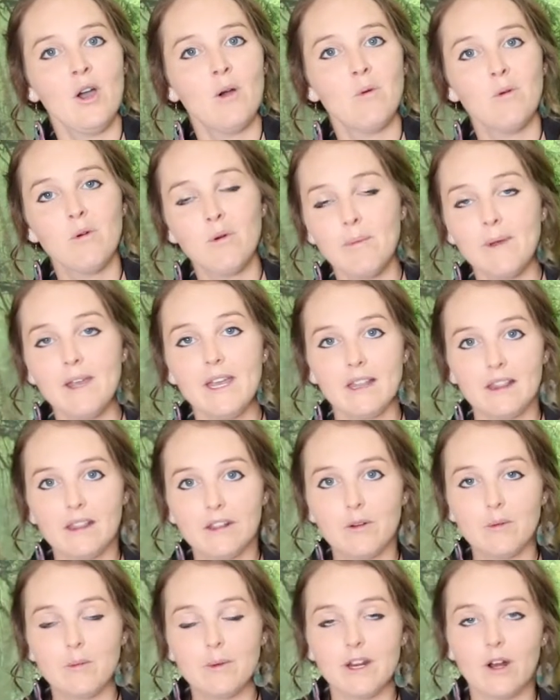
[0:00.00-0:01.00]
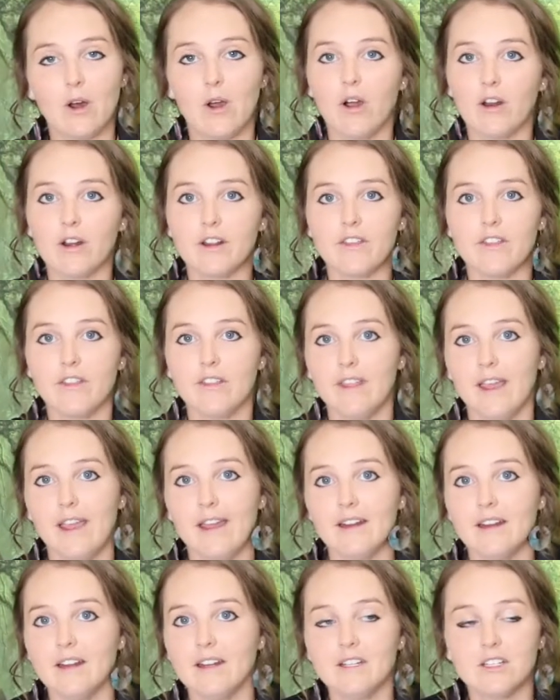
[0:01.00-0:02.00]
will be a little bit hotter than
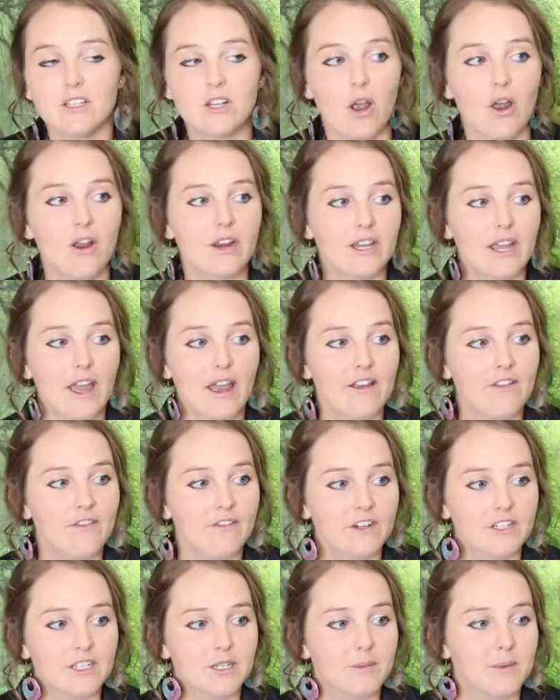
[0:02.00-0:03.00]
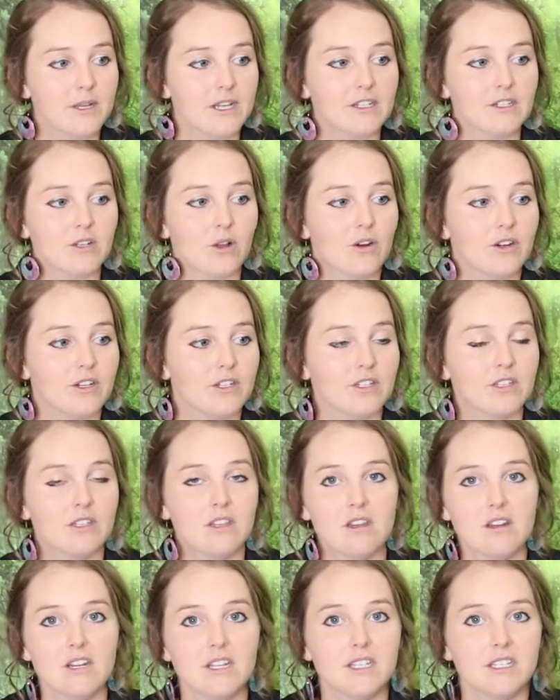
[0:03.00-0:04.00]
that, and it's okay for it to be as hot as
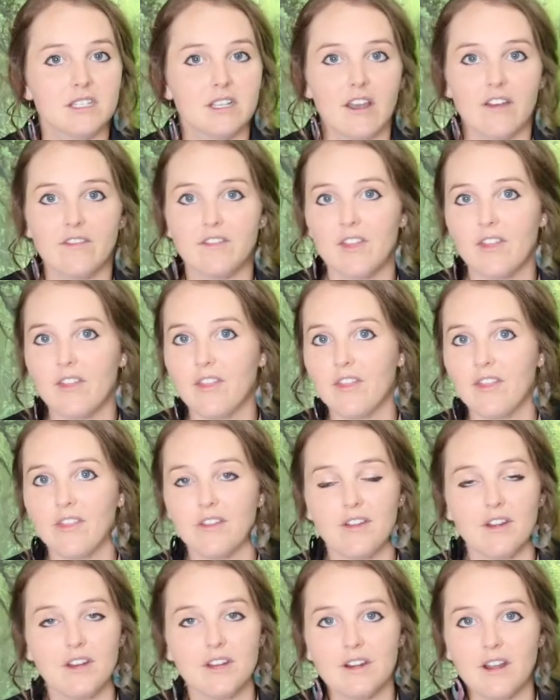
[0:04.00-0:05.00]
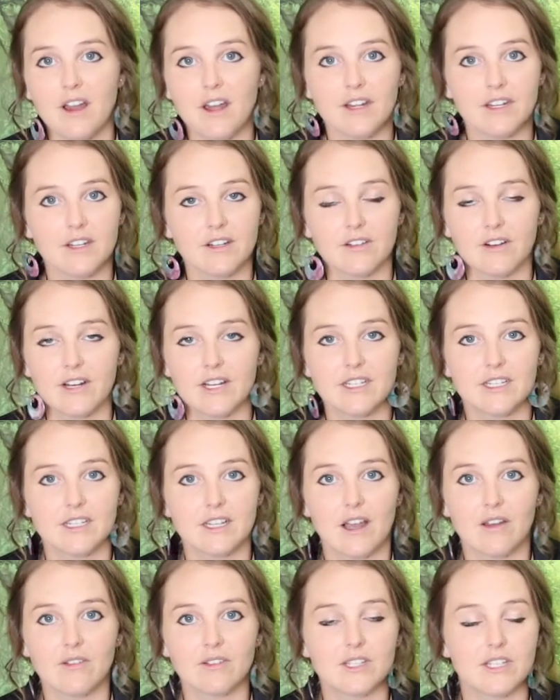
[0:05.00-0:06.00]
37, 39 degrees
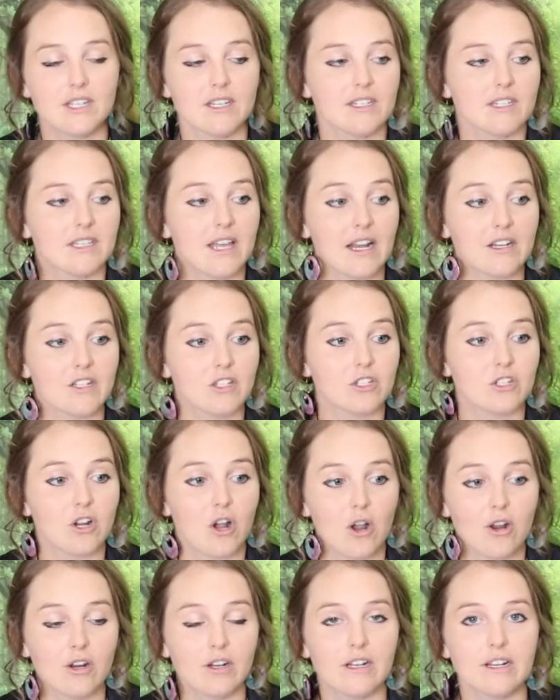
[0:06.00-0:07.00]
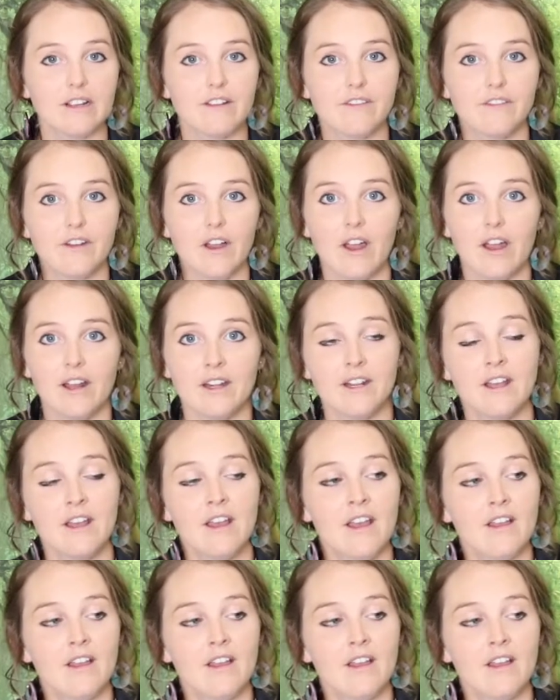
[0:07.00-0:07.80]
Celsius. That's totally fine.